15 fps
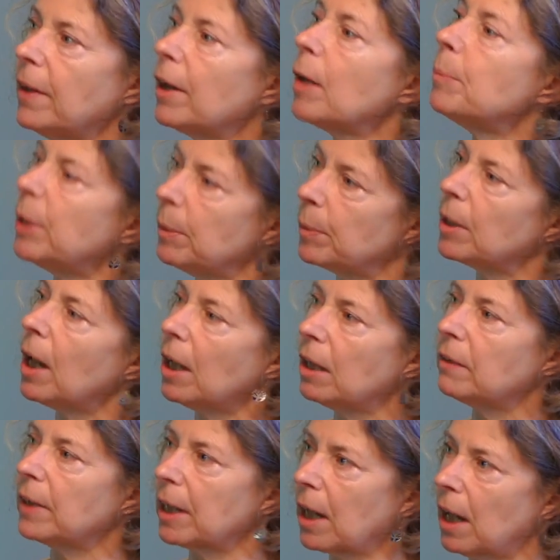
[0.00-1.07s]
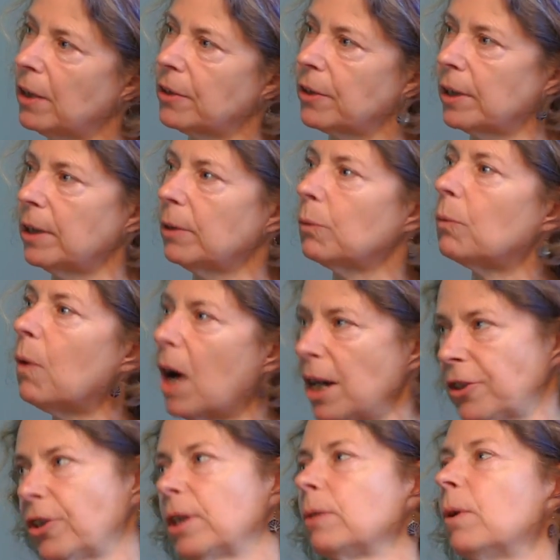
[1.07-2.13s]
There are people all over the country
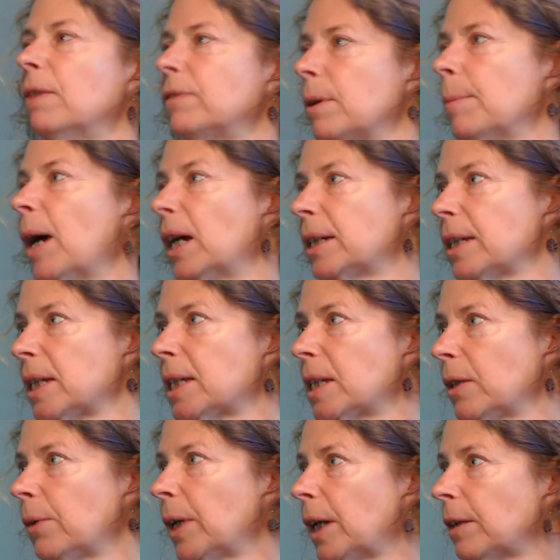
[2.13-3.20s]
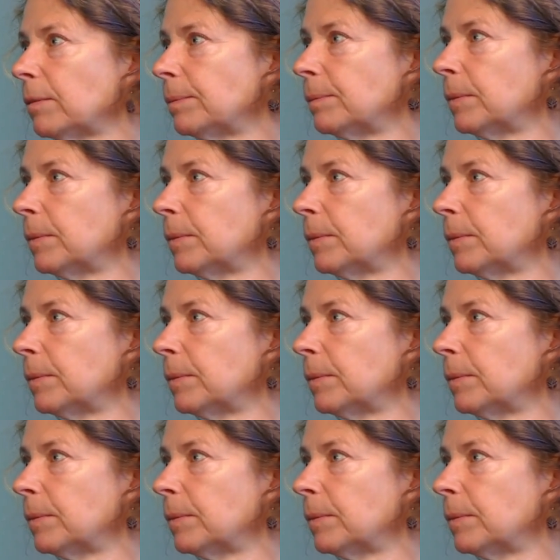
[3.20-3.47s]
watching what Vermont is doing.